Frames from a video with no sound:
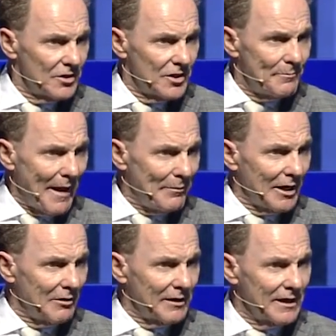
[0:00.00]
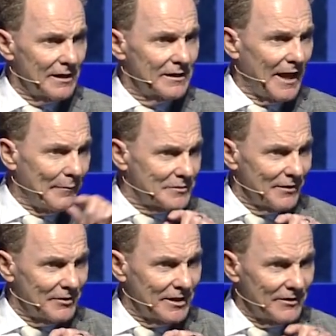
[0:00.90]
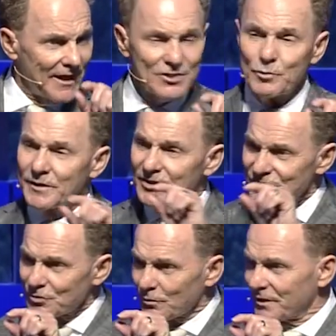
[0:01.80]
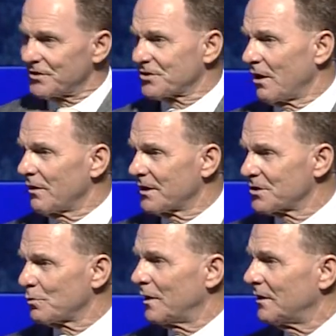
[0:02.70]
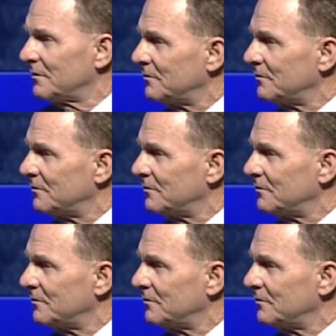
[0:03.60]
the Babylonian captivity. That's what historians call it as well.